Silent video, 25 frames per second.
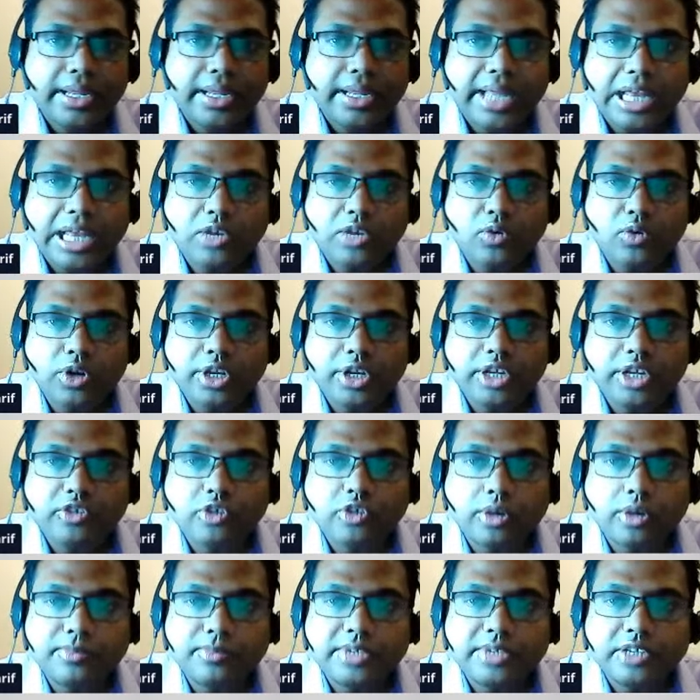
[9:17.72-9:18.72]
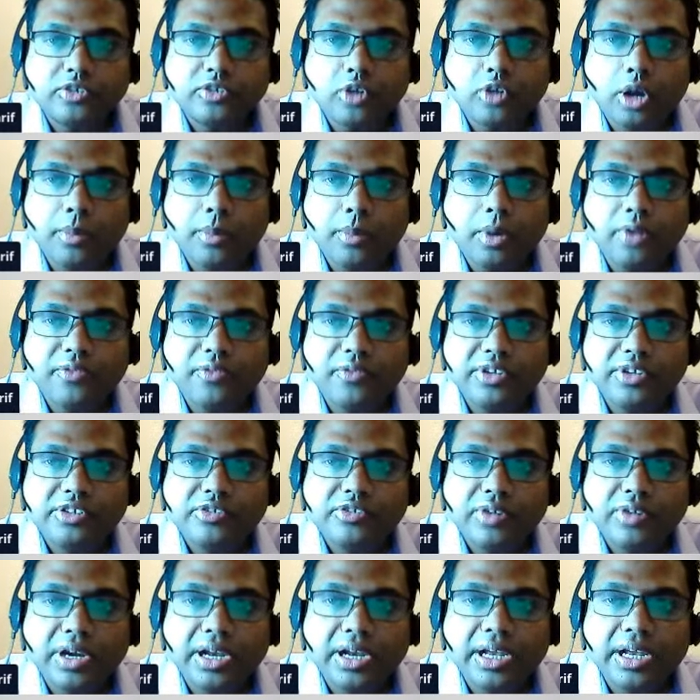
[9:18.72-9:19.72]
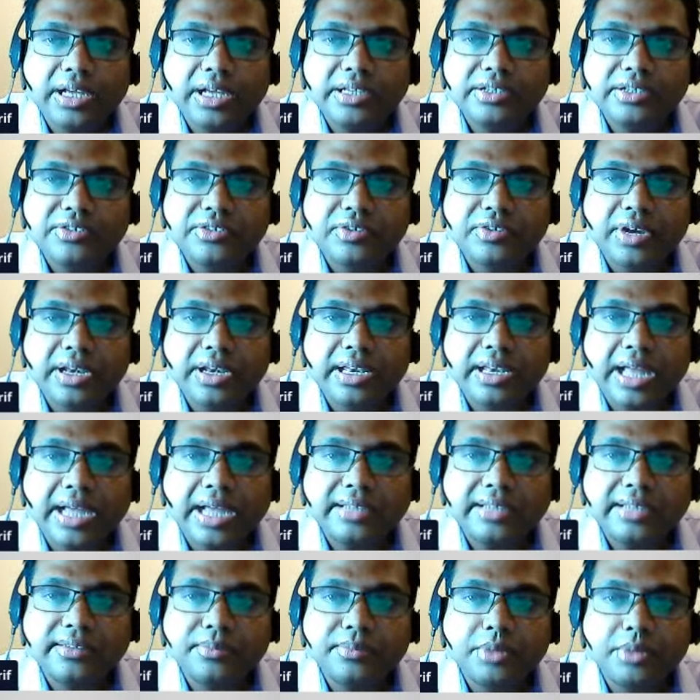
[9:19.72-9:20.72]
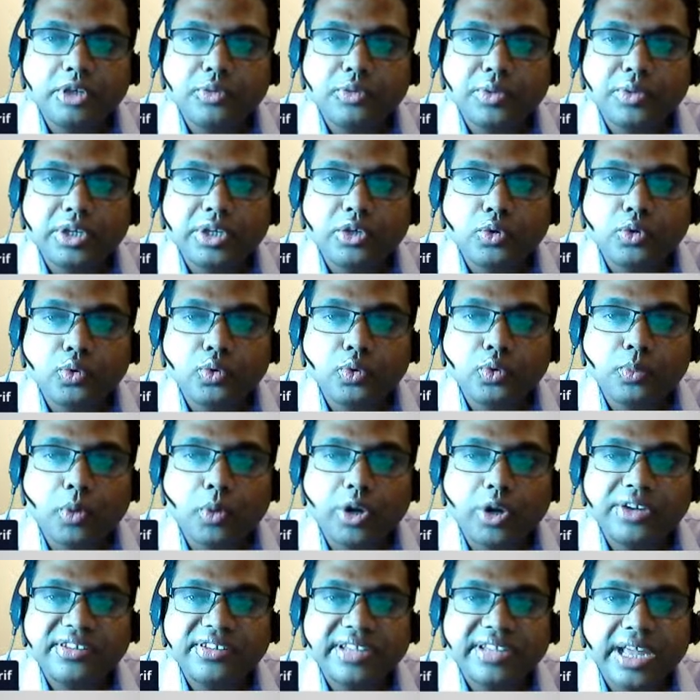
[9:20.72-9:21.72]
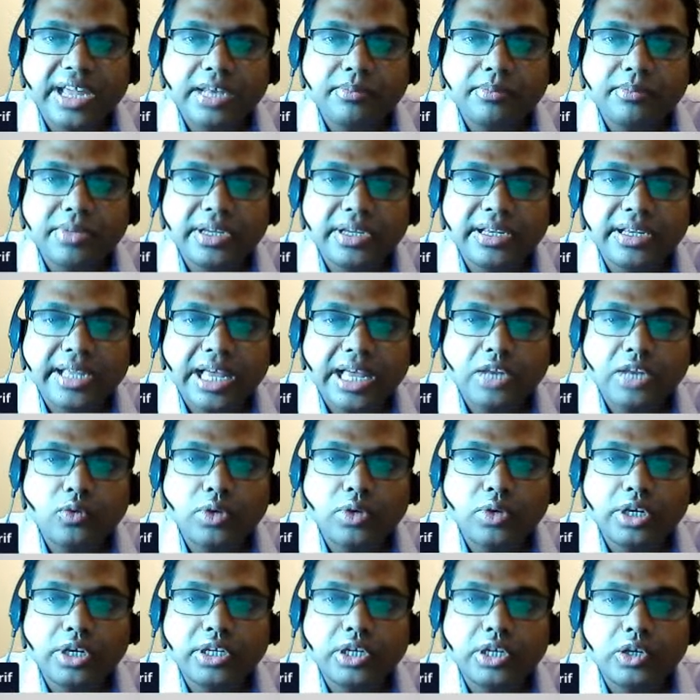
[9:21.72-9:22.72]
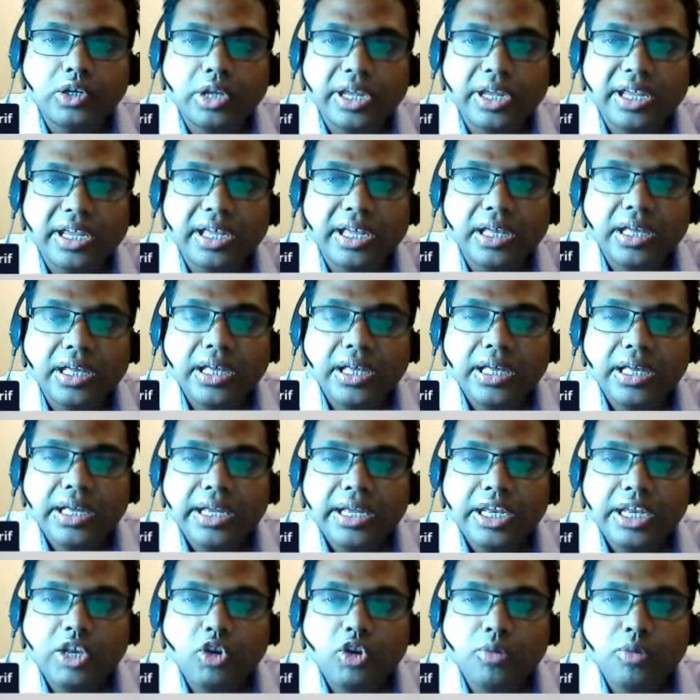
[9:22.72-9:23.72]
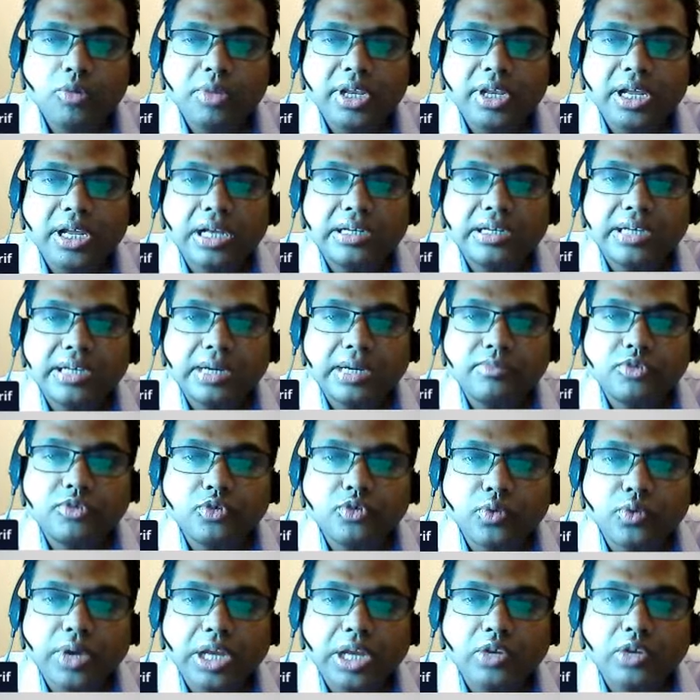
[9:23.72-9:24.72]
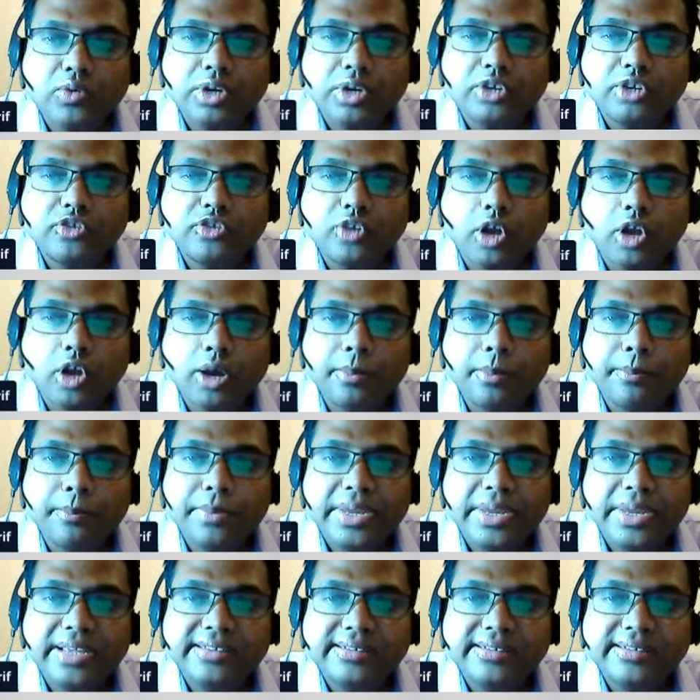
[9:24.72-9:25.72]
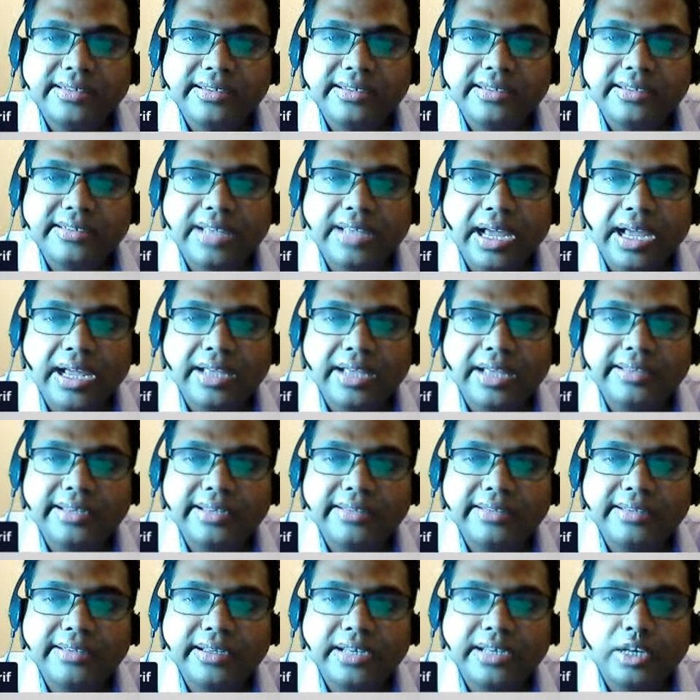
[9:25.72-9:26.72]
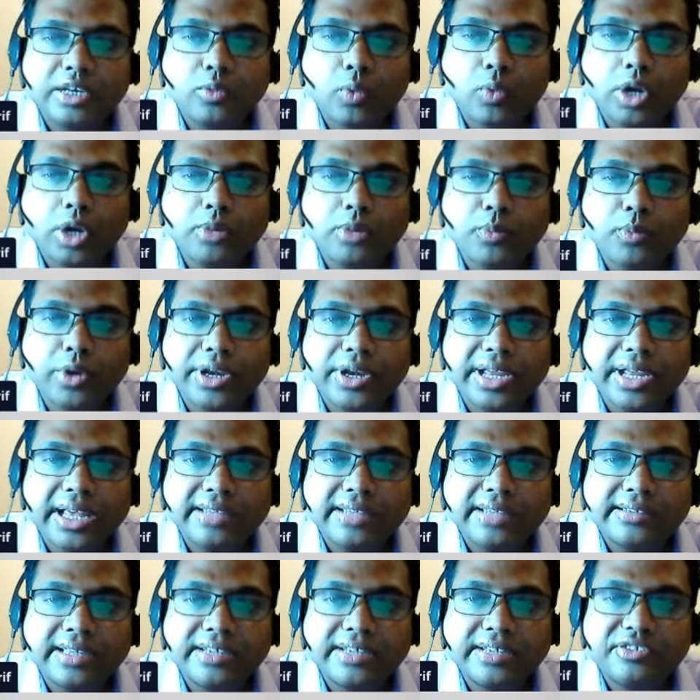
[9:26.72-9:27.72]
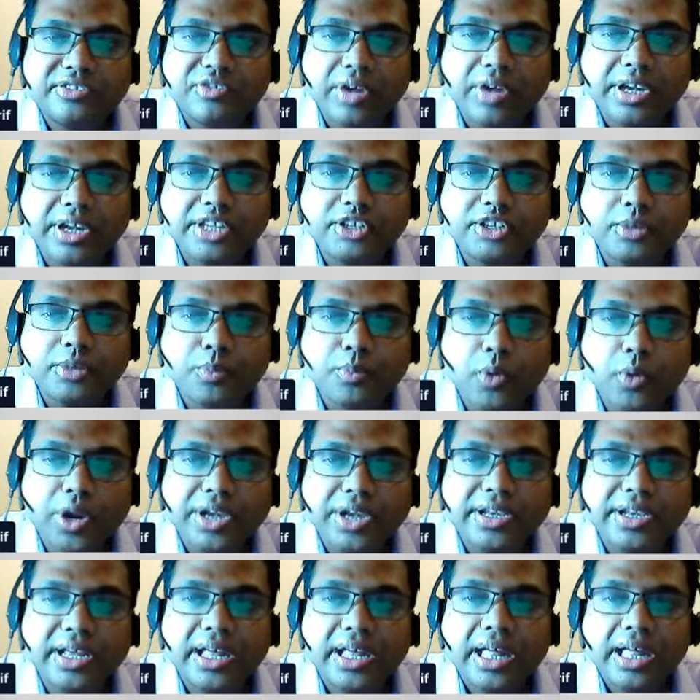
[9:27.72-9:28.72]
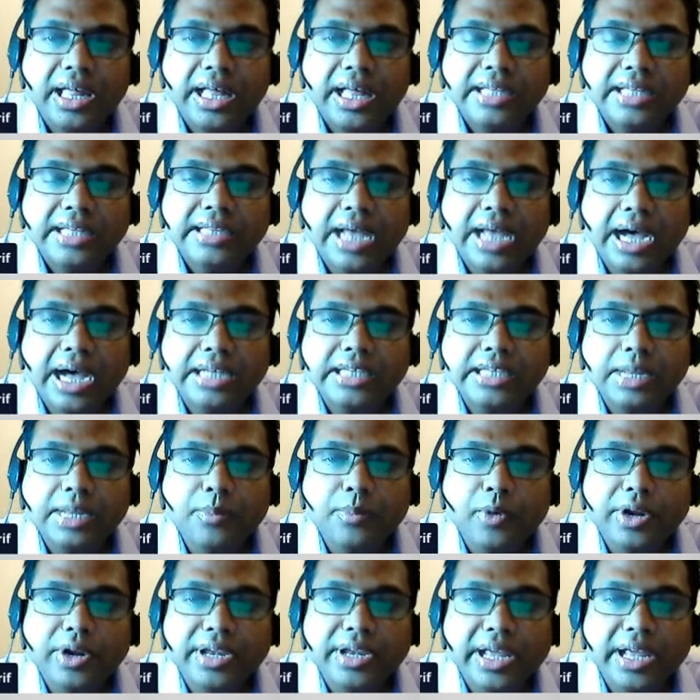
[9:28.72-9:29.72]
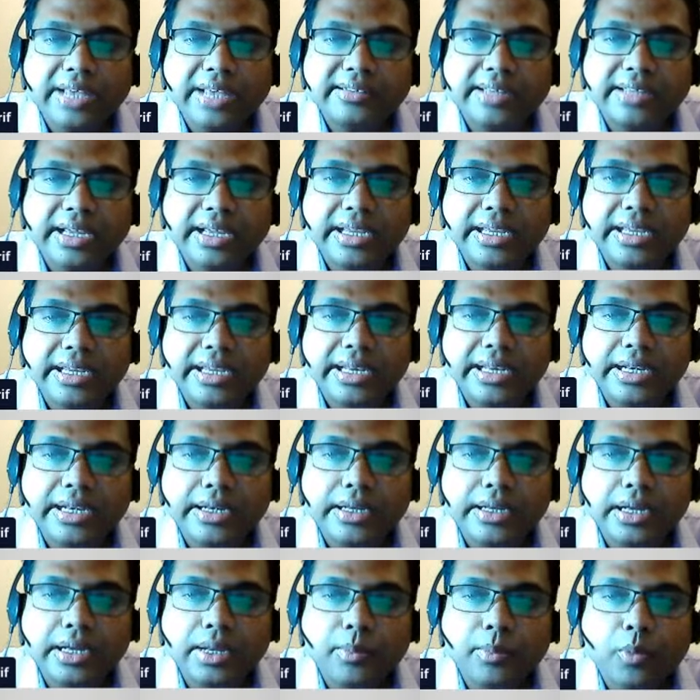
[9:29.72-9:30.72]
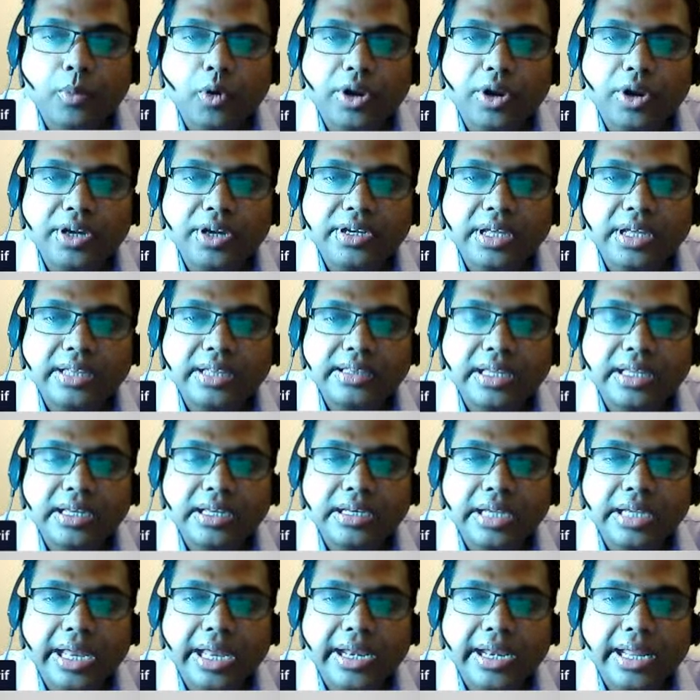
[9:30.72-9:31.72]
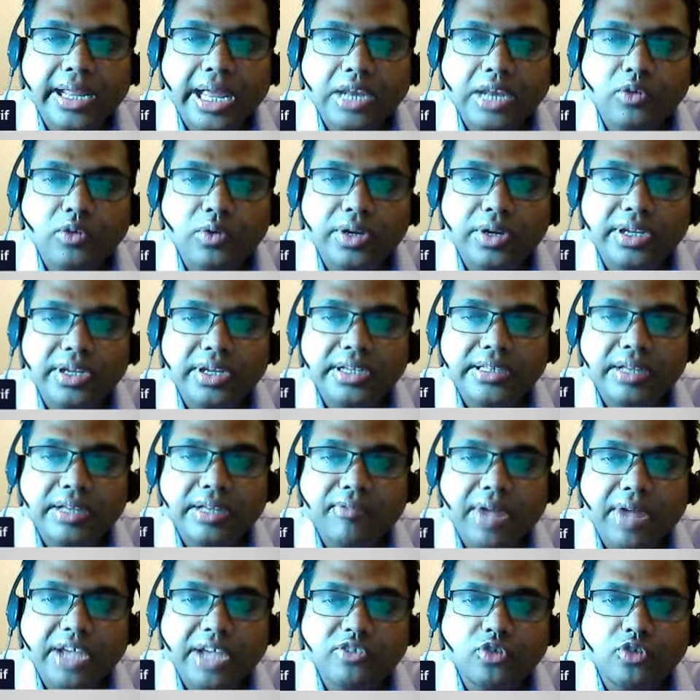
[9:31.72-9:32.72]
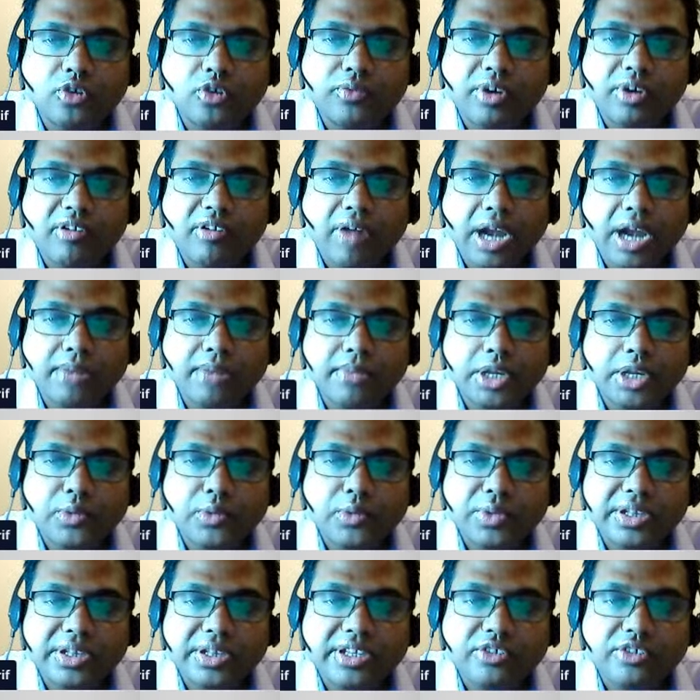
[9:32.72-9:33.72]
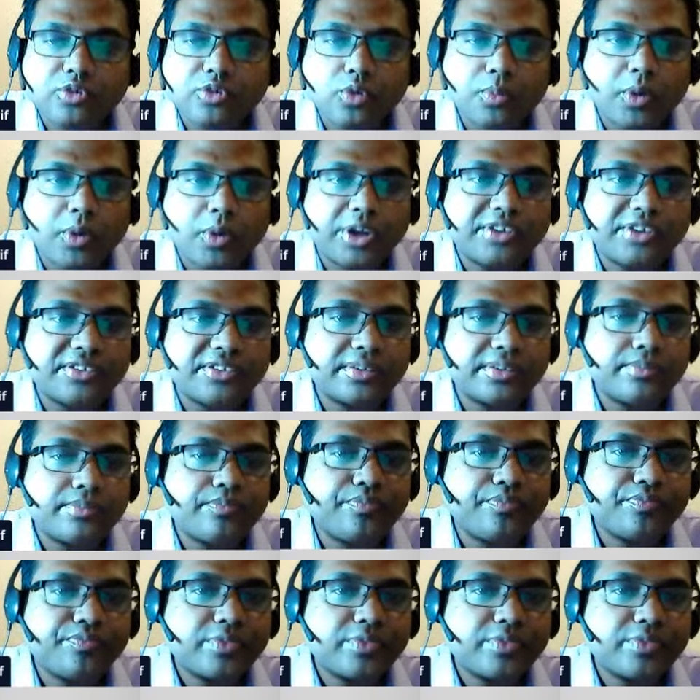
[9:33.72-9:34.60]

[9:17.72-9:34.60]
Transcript: Calculating slope. The slope of a straight line between 2 points can be calculated in numerical terms. To calculate slope, beings designate one point as the strategic point and the other point as the end point, and calculating the rise over run between these 2 points.